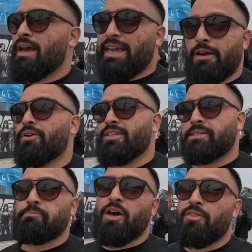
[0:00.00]
I can't really
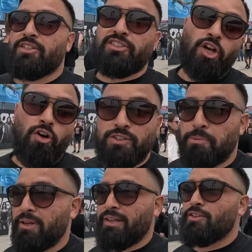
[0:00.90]
smell the
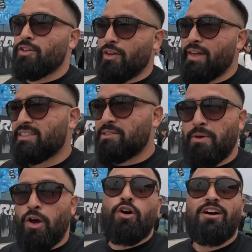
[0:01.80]
salt, but you know that
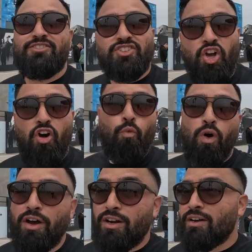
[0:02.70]
smell of salt
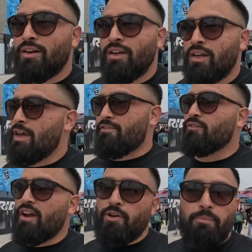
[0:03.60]
water. If
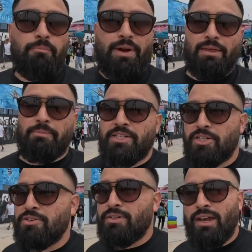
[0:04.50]
you've never been by the
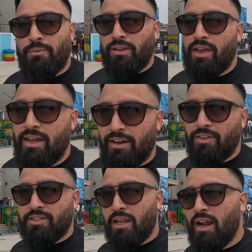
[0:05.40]
beach, then you can't relate. I know
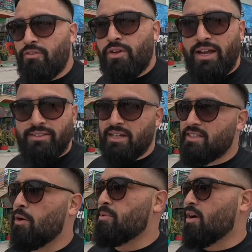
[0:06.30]
there's a lot of you guys that
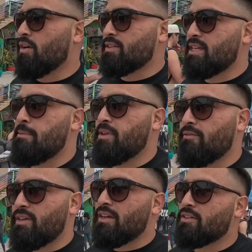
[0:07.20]
tell me all the time in
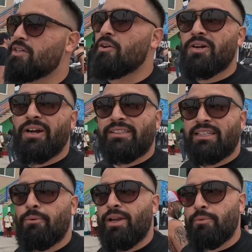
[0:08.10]
the videos, yo,
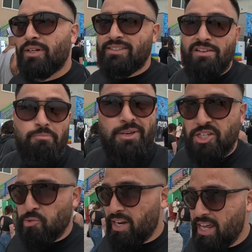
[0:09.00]
Chris, I really want to see a
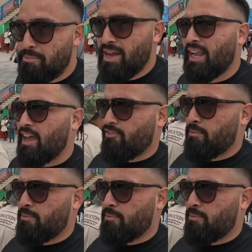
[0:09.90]
beach one day in my life.